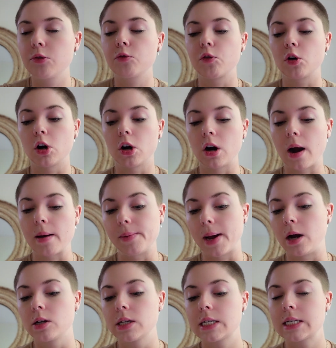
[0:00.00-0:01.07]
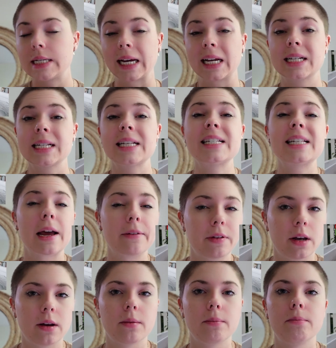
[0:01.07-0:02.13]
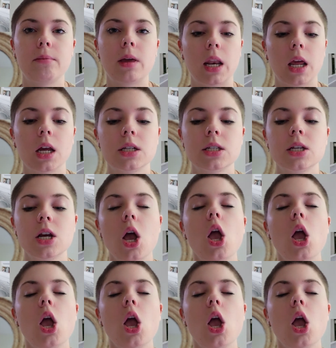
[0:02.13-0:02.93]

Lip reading: for about 6-7 minutes